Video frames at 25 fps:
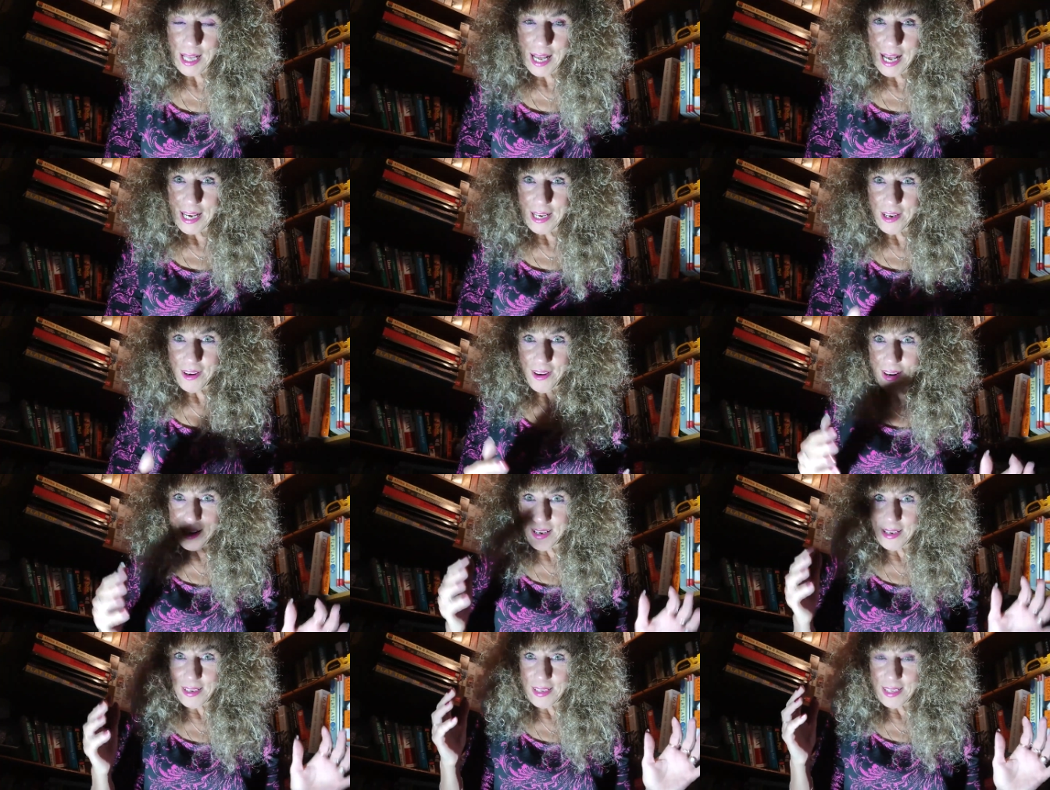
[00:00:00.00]
I
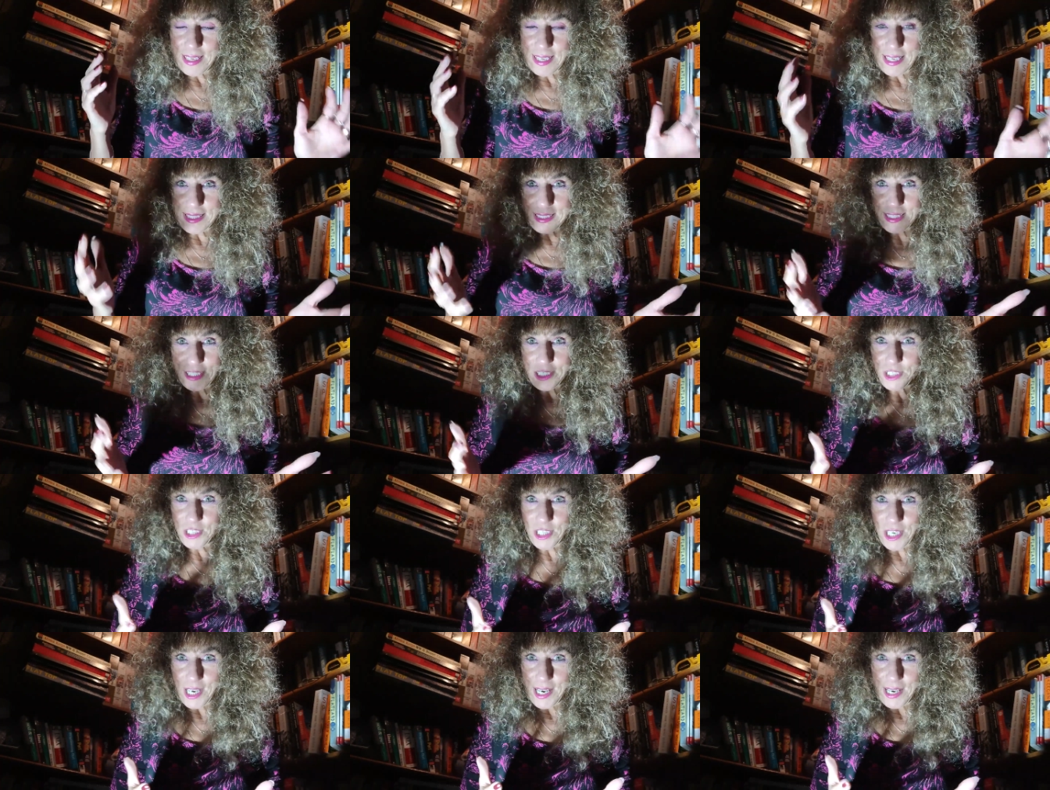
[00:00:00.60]
got, as a
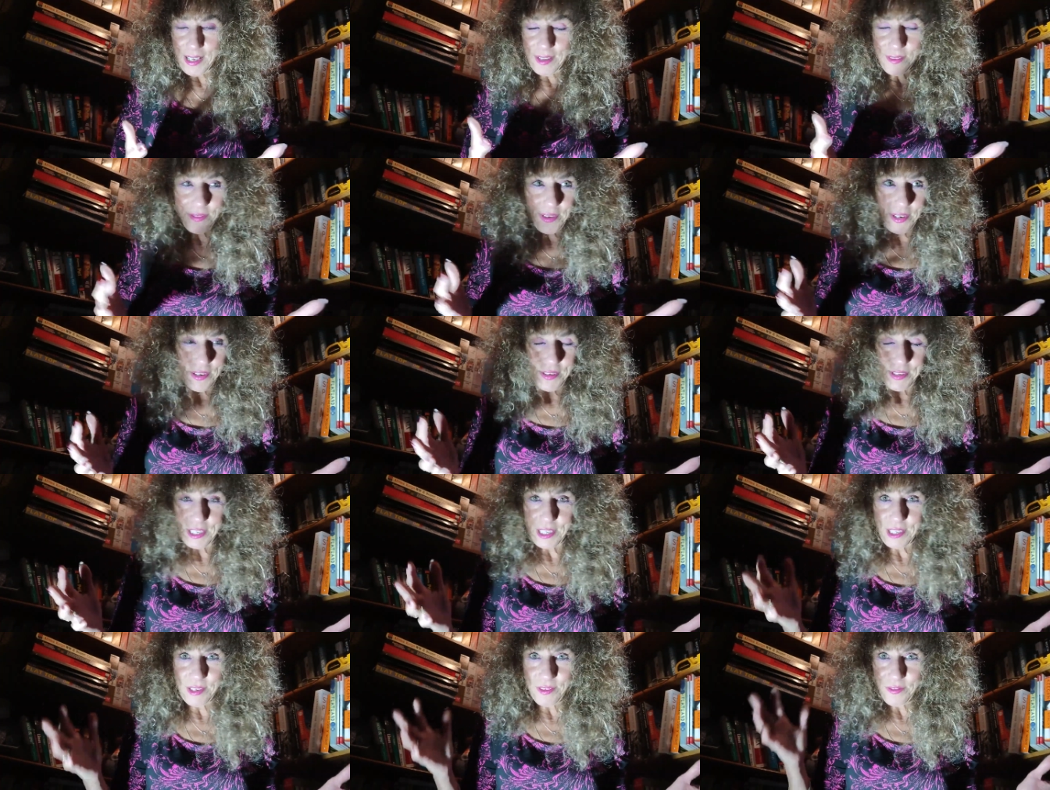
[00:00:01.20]
child,
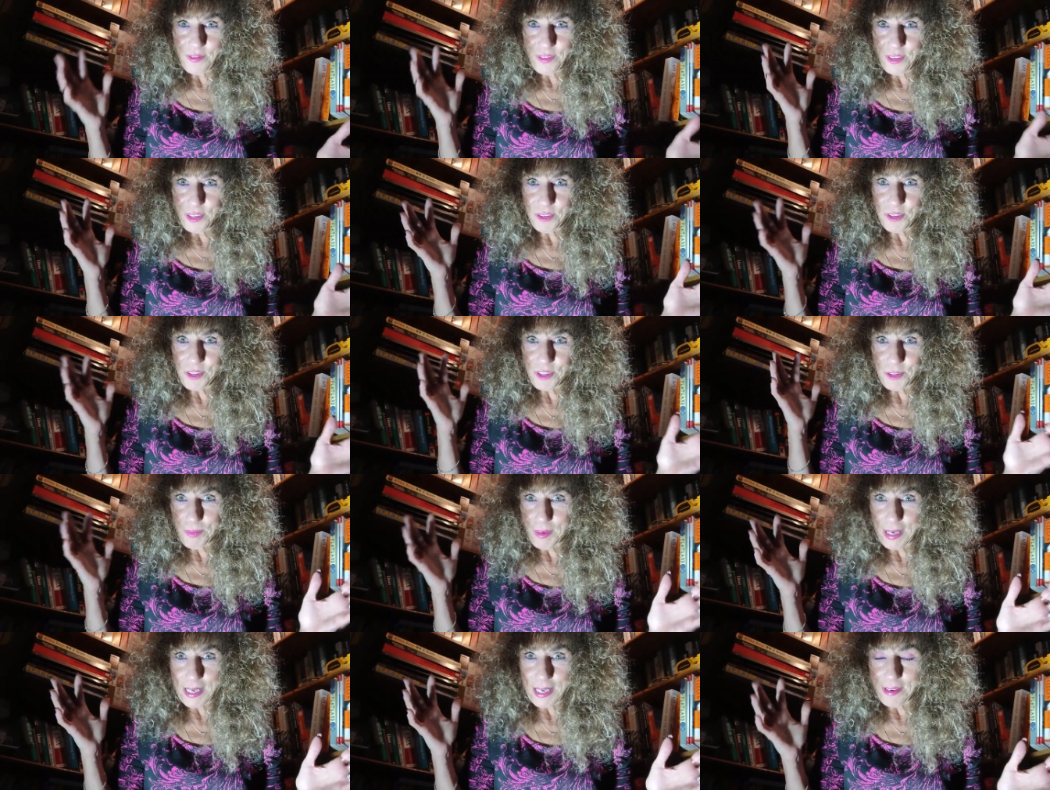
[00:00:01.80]
very
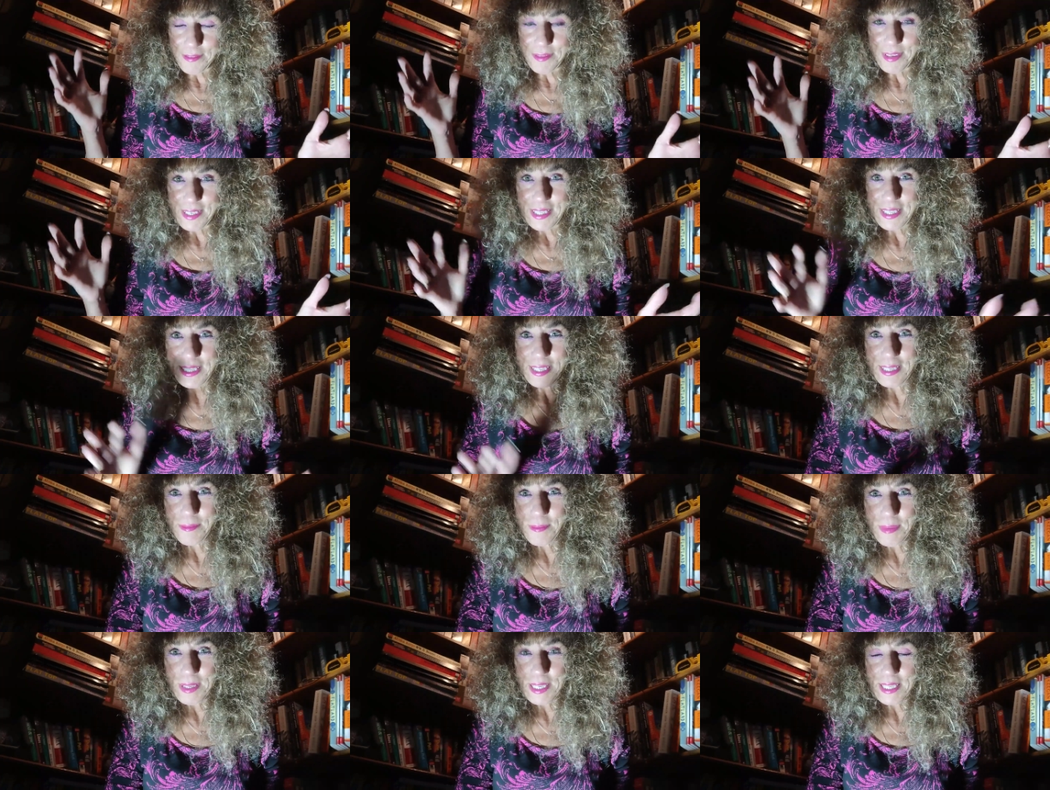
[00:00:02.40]
confused by
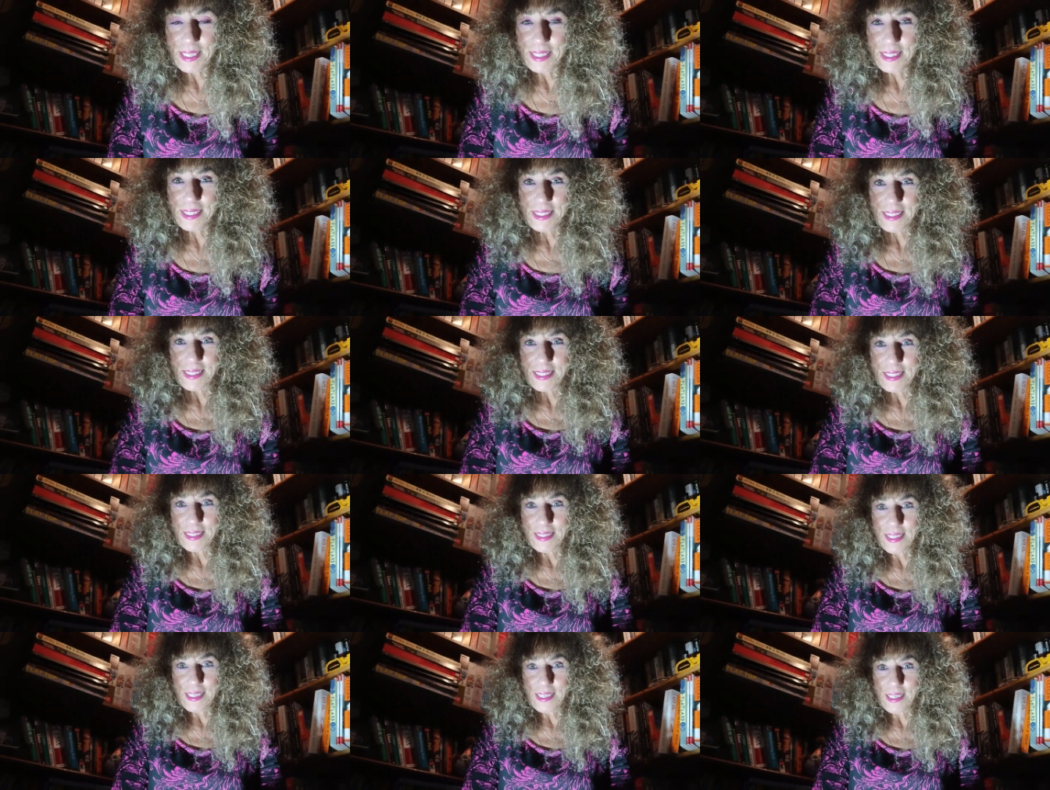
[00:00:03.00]
everything because,
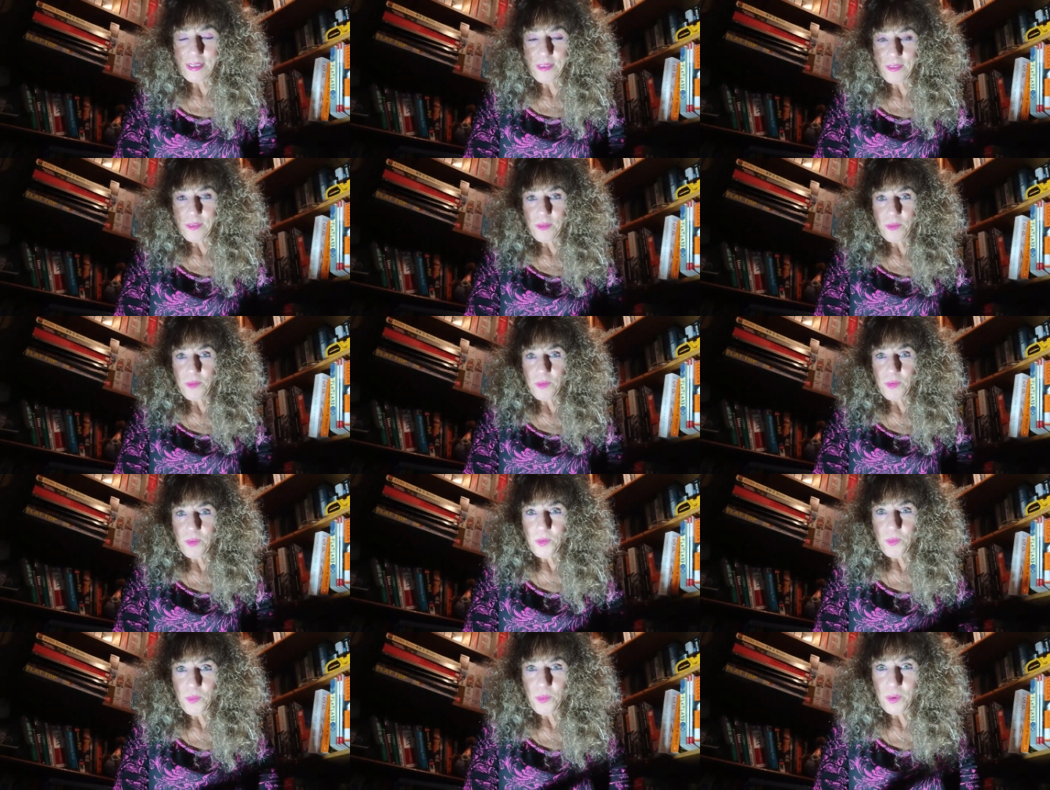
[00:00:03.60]
you know,
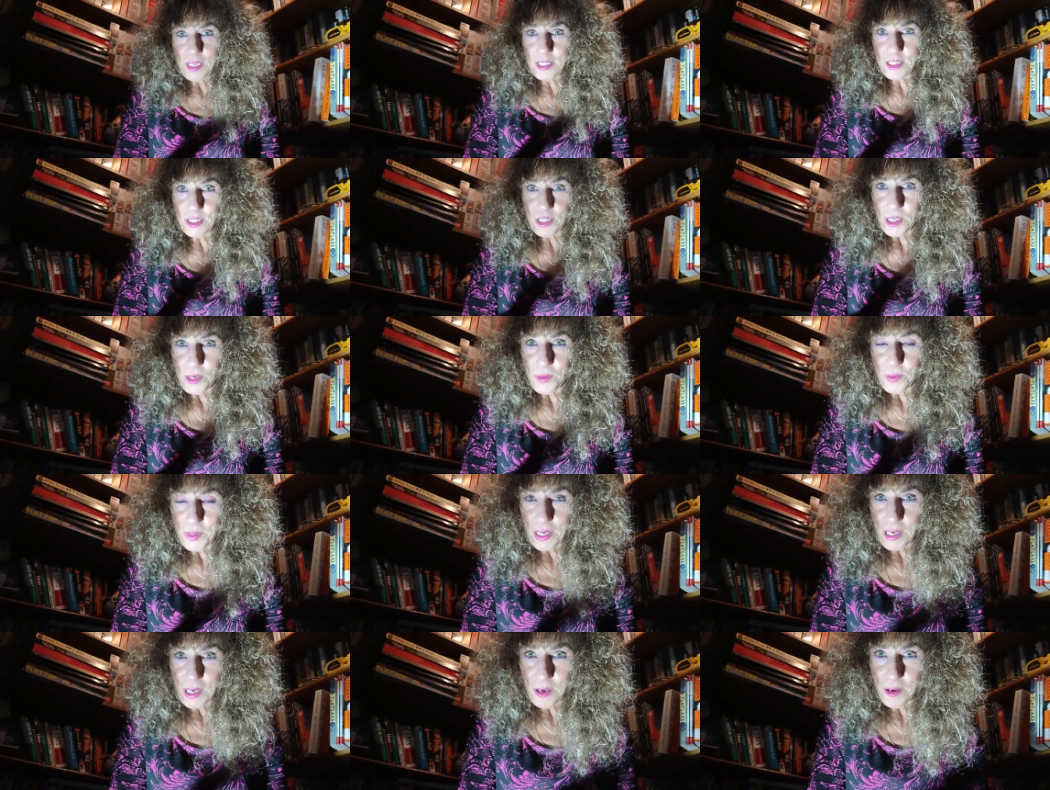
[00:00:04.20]
what's
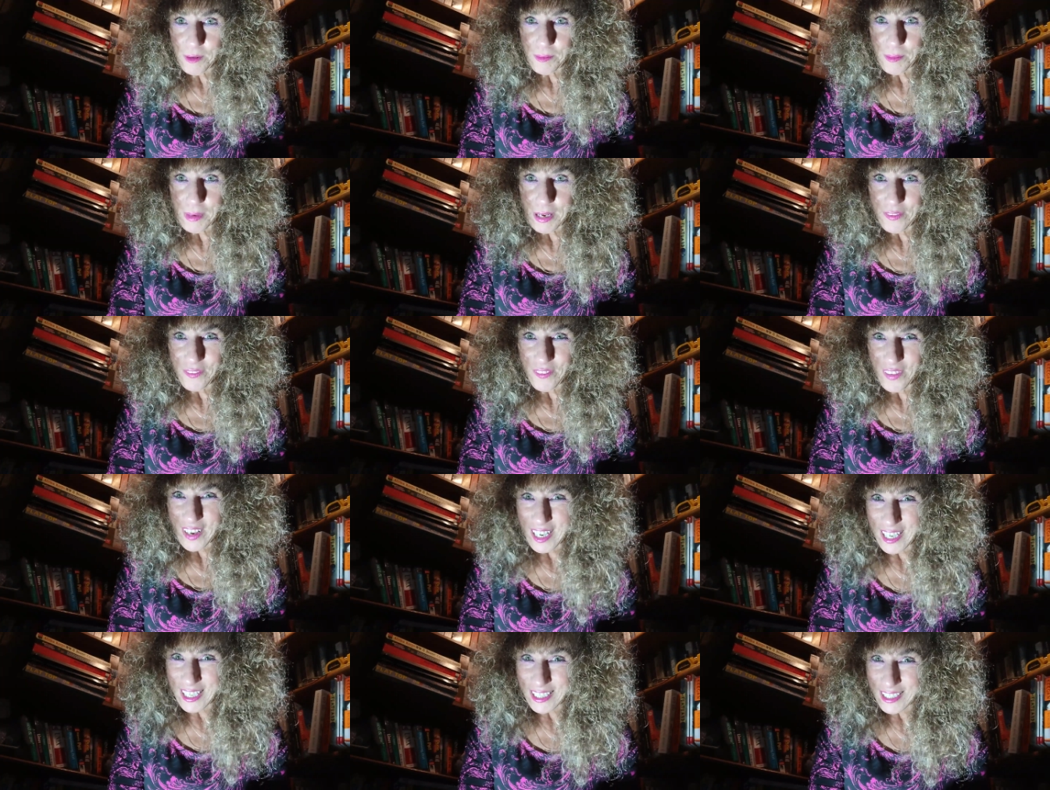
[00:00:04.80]
going on with my
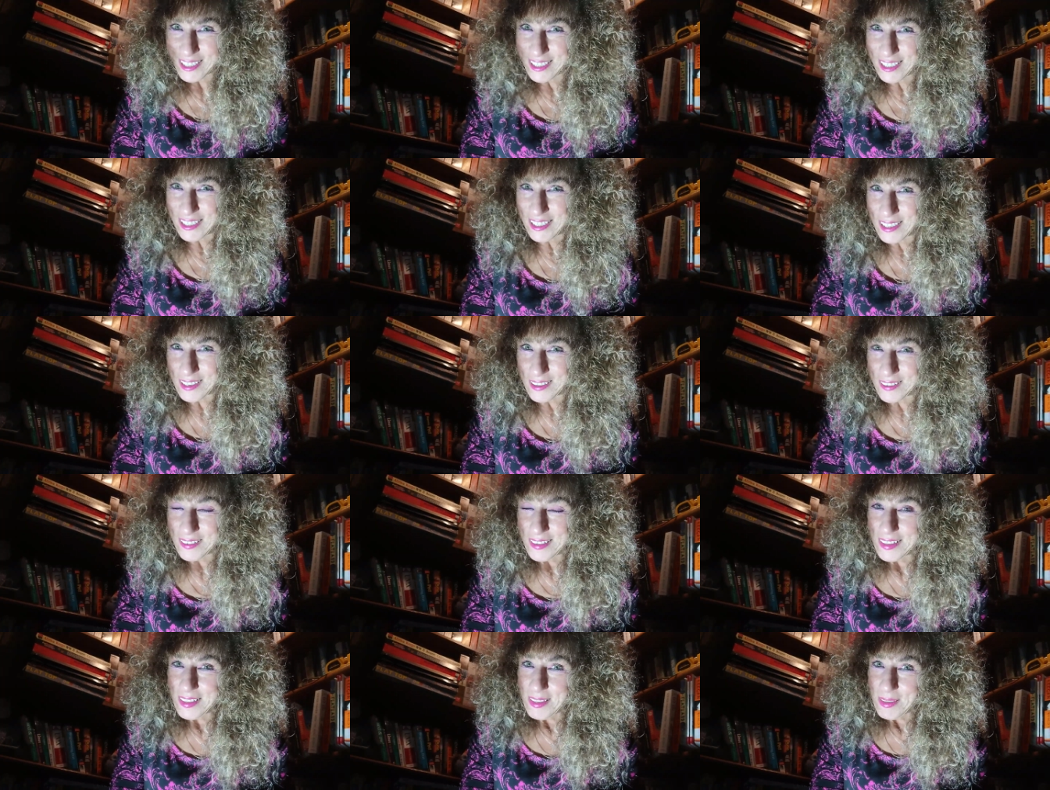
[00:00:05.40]
father? You
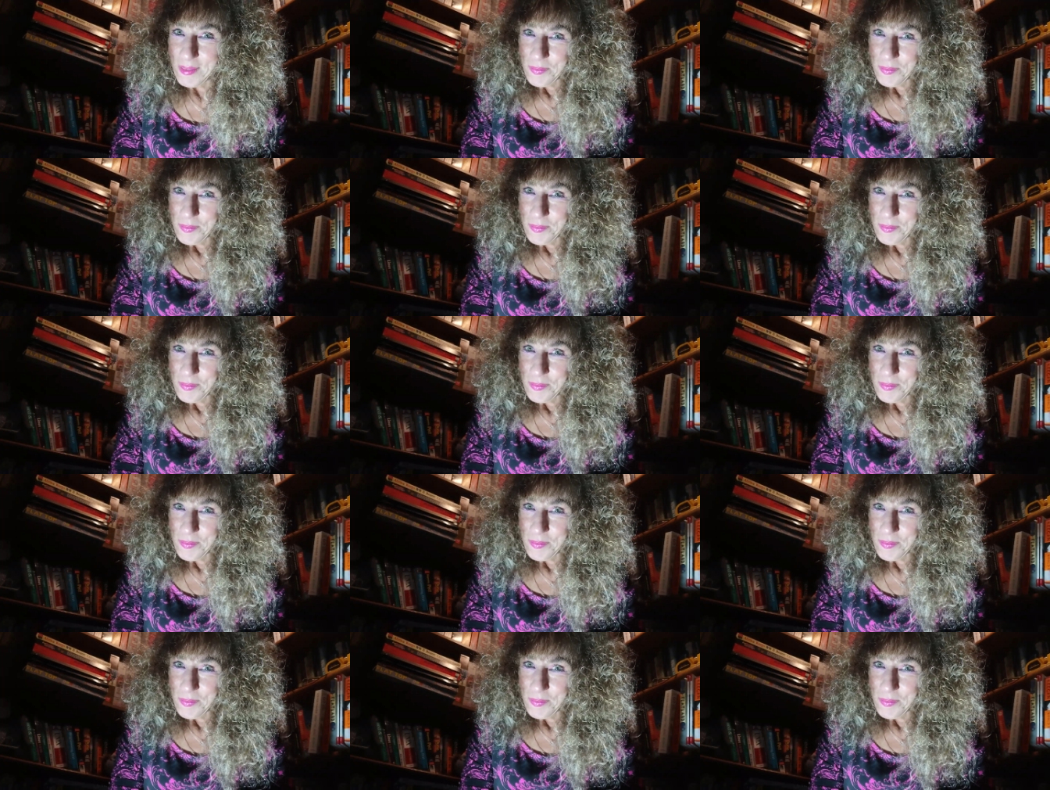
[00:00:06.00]
know,